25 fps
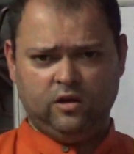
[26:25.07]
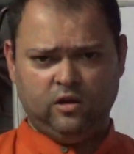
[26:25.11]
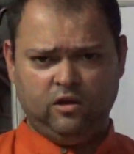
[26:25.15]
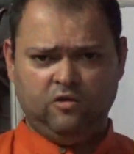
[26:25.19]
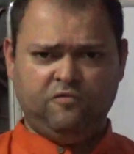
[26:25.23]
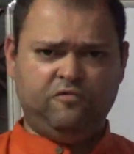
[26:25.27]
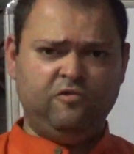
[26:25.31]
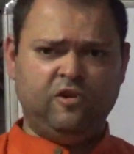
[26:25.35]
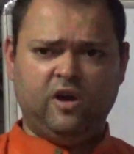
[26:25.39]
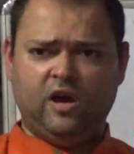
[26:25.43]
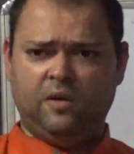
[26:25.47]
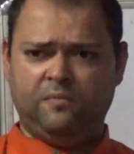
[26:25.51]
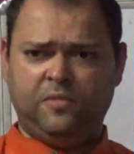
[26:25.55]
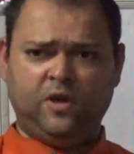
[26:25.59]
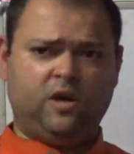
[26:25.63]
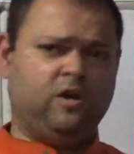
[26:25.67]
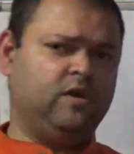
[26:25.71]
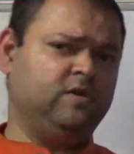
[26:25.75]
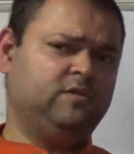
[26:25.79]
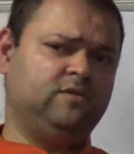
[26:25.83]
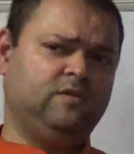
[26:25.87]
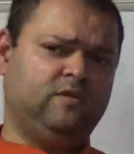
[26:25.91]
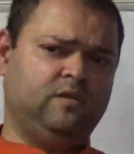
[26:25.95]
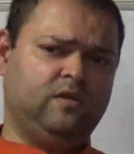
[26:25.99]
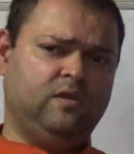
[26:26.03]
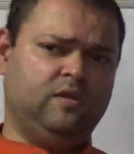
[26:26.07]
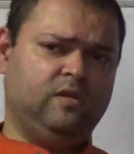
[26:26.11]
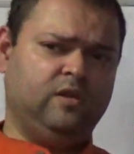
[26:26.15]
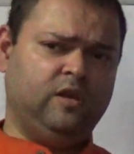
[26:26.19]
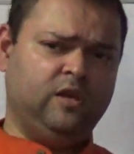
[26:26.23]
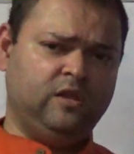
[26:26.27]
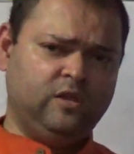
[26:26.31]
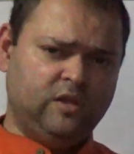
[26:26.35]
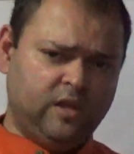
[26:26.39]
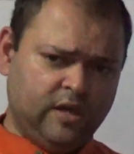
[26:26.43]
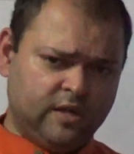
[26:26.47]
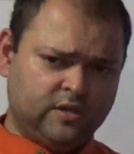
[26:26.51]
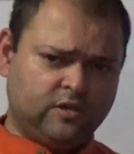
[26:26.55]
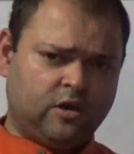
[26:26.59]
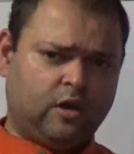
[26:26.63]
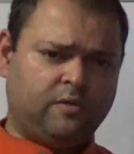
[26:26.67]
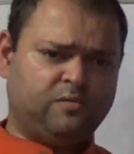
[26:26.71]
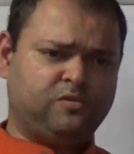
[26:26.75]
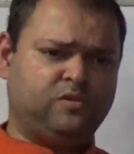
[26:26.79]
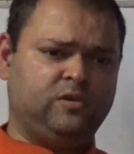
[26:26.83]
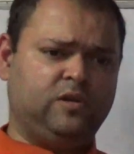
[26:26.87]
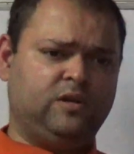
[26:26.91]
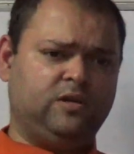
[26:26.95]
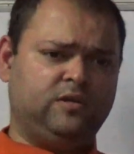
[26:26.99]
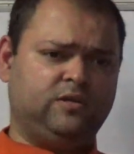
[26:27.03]
Because in these
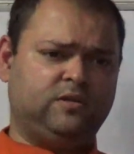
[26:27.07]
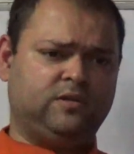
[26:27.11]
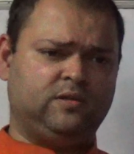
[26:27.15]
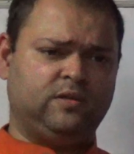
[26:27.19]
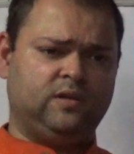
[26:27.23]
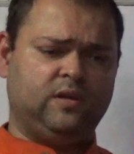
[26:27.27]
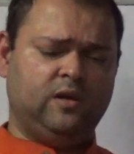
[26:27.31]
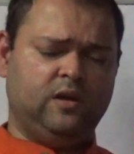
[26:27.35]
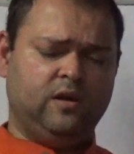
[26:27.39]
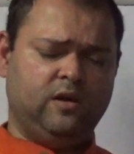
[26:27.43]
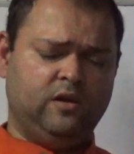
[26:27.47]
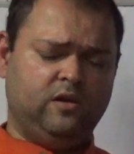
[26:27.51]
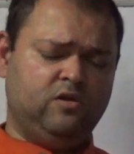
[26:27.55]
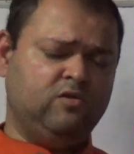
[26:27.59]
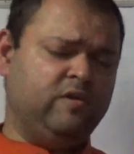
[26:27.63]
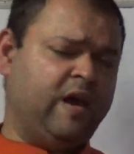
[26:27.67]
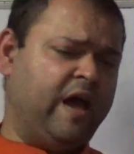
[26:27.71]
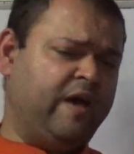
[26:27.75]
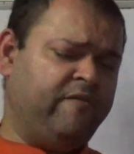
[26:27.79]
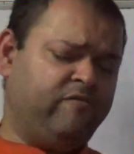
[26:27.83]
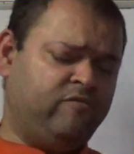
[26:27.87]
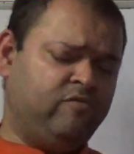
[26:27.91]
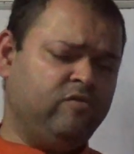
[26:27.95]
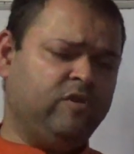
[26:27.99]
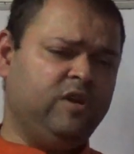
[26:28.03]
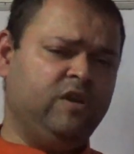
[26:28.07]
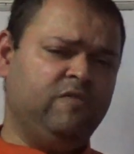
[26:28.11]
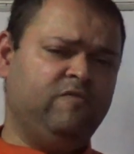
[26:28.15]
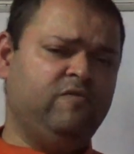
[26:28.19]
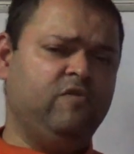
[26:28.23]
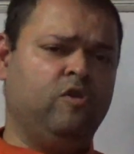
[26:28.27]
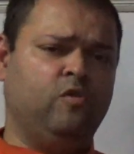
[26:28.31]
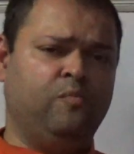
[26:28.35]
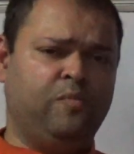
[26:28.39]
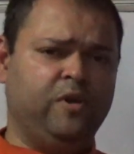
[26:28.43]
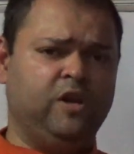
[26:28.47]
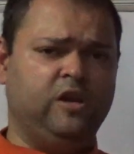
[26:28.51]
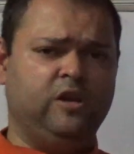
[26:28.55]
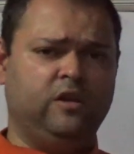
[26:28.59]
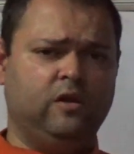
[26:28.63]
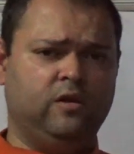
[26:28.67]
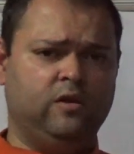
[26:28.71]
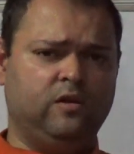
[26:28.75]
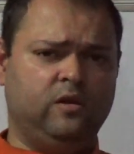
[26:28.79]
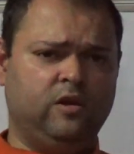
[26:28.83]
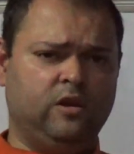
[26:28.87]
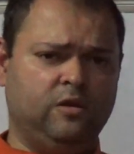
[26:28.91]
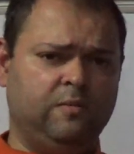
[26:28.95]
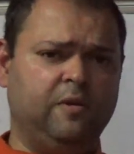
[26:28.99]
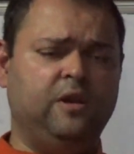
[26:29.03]
optionals you have to give your opinion
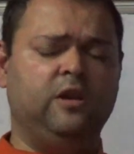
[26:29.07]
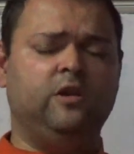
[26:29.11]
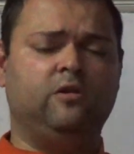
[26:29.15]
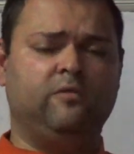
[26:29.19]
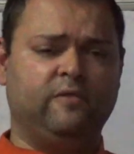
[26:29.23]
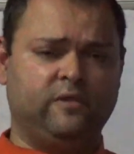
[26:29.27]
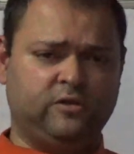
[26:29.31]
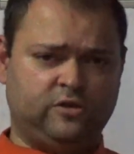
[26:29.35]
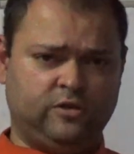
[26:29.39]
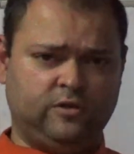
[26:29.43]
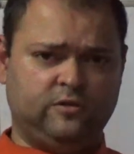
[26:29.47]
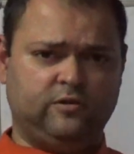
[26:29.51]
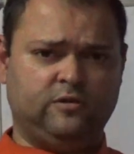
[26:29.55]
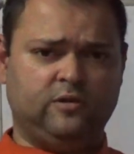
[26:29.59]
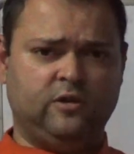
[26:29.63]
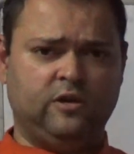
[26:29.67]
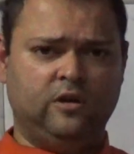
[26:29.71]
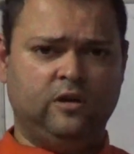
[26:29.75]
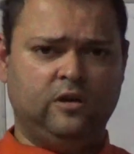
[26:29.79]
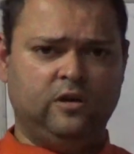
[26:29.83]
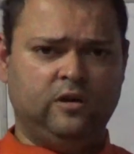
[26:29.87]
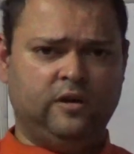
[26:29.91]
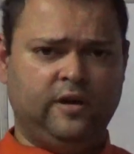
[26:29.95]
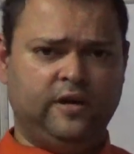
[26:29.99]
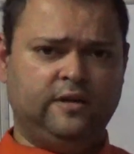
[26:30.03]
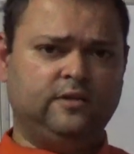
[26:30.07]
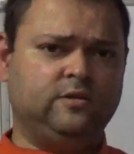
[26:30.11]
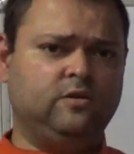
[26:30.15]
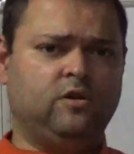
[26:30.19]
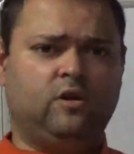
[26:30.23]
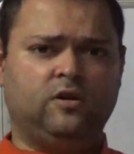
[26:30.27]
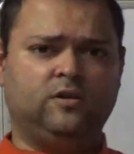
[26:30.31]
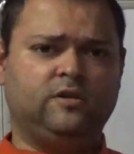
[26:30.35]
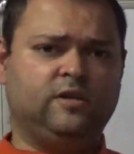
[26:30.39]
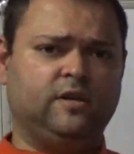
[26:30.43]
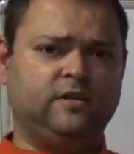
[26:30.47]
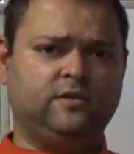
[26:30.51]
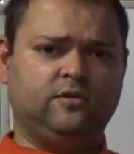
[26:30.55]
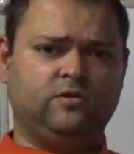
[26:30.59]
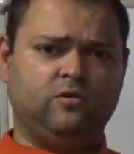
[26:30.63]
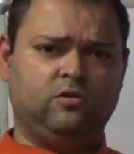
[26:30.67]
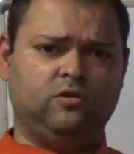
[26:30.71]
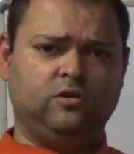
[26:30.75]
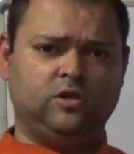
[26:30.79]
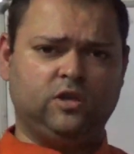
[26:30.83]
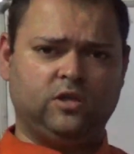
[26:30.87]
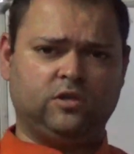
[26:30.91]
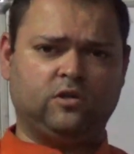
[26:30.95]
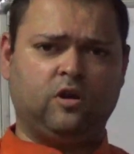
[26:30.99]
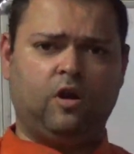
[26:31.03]
in many questions. It's not just
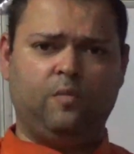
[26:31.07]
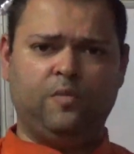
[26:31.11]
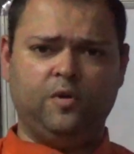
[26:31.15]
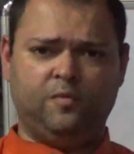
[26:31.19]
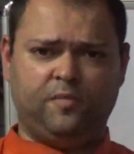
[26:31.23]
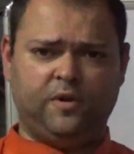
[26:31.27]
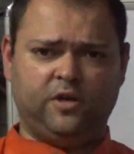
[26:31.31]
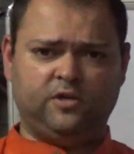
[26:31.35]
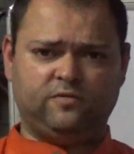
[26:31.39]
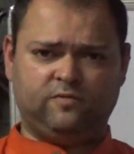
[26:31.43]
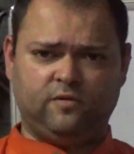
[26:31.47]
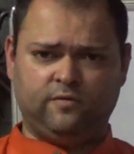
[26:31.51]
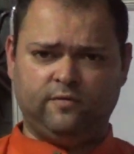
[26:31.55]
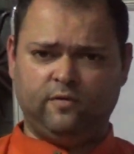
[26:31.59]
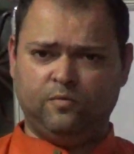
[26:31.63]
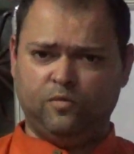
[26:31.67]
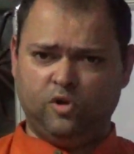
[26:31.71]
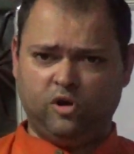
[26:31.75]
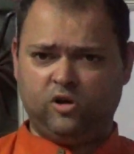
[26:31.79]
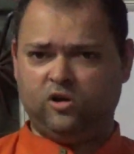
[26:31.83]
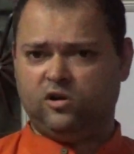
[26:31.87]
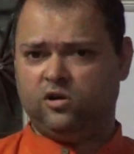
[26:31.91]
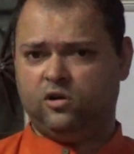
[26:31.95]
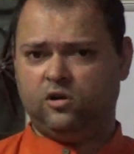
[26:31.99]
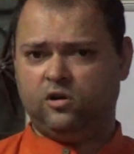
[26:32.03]
just copy paste from the book.